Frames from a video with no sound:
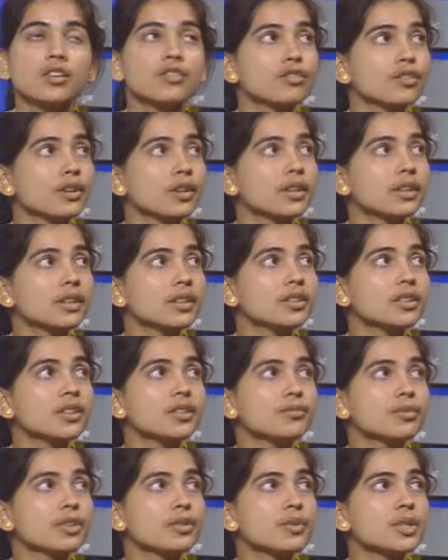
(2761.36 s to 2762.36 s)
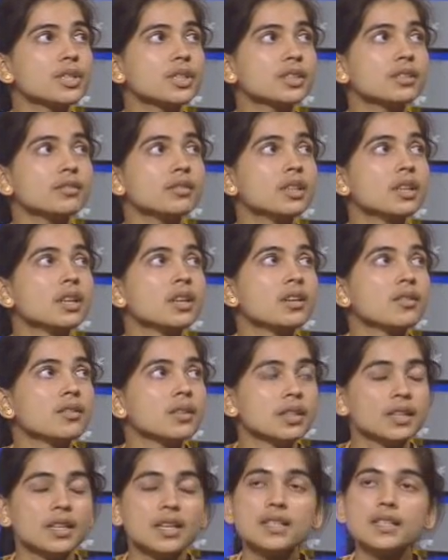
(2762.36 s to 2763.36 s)
For your information,
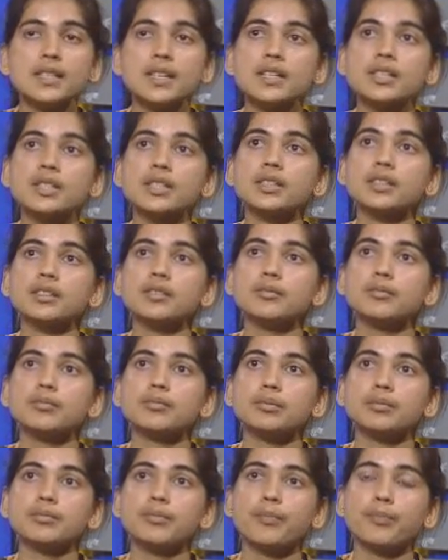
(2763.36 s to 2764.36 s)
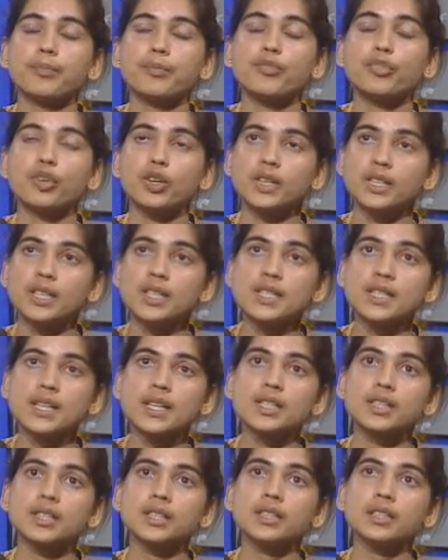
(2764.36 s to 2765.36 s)
this session,
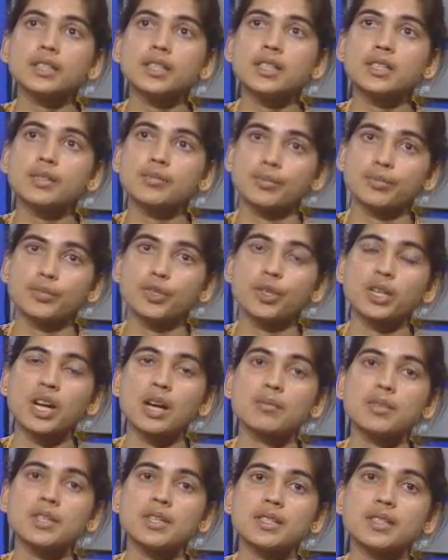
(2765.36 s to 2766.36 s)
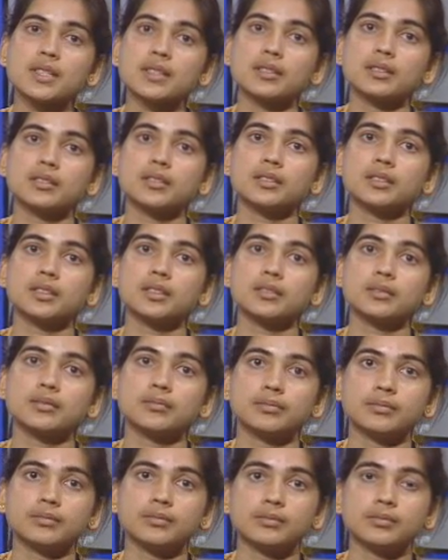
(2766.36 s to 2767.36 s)
this program is
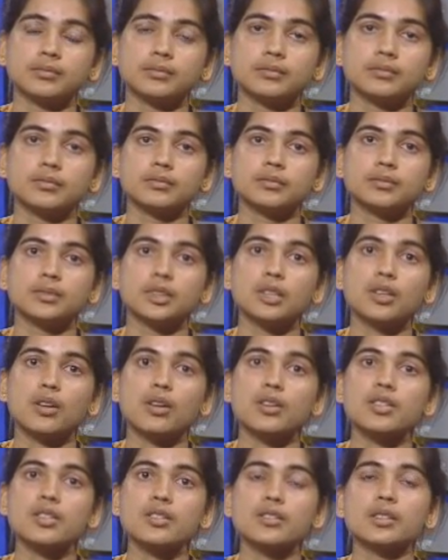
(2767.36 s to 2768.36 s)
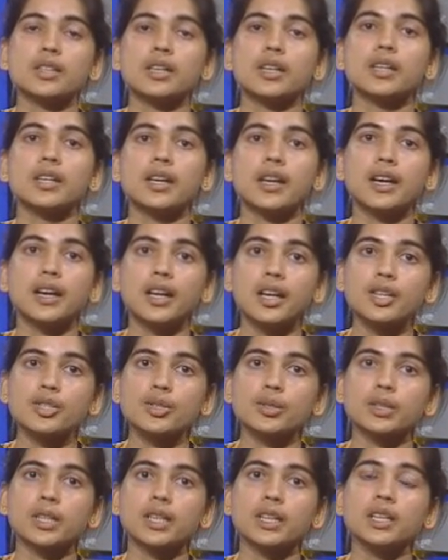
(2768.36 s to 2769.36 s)
launched in English
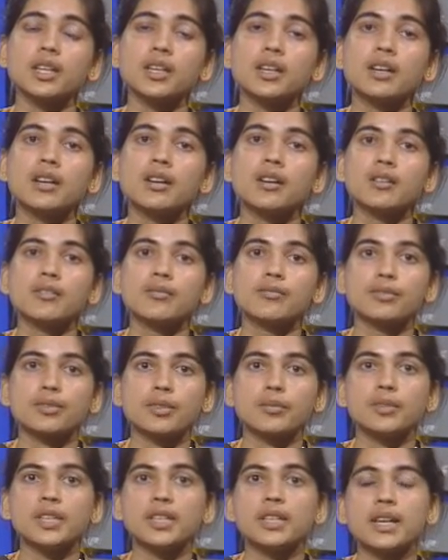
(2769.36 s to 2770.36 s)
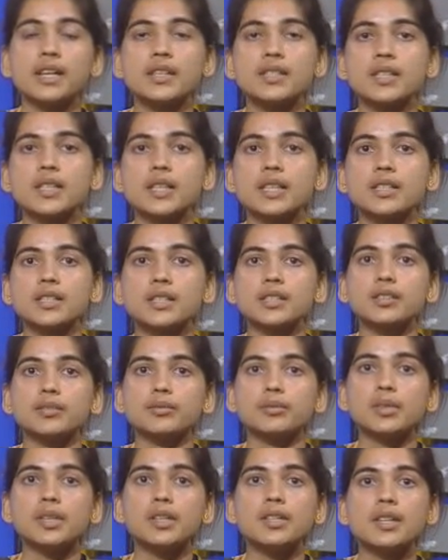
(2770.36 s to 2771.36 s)
only. From the next session,
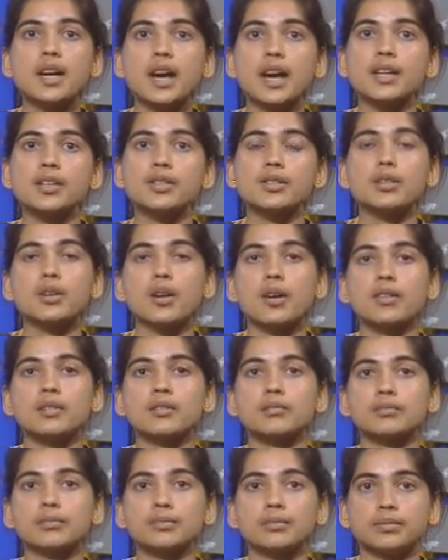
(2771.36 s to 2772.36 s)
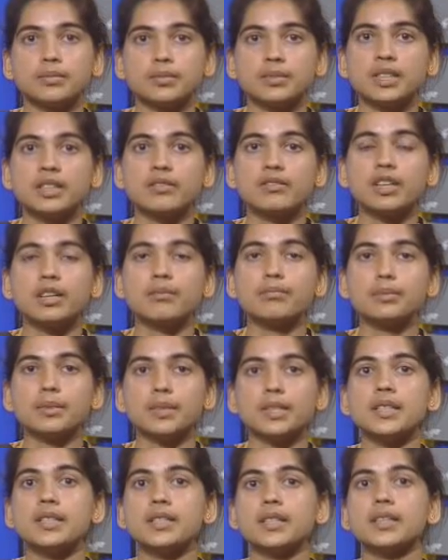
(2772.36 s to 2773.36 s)
we will try to develop
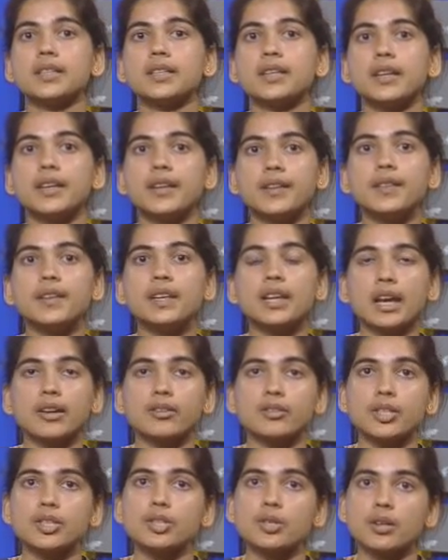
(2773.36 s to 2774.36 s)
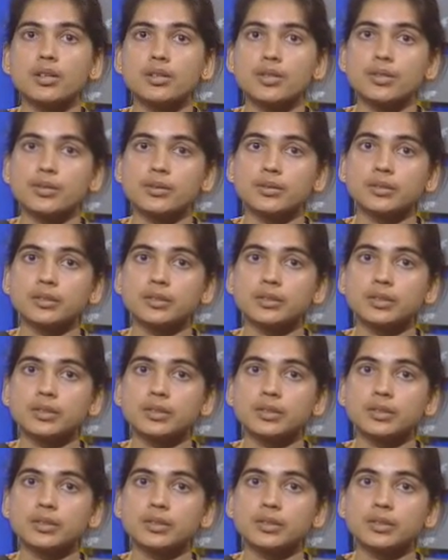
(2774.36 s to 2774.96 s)
it in Hindi language also.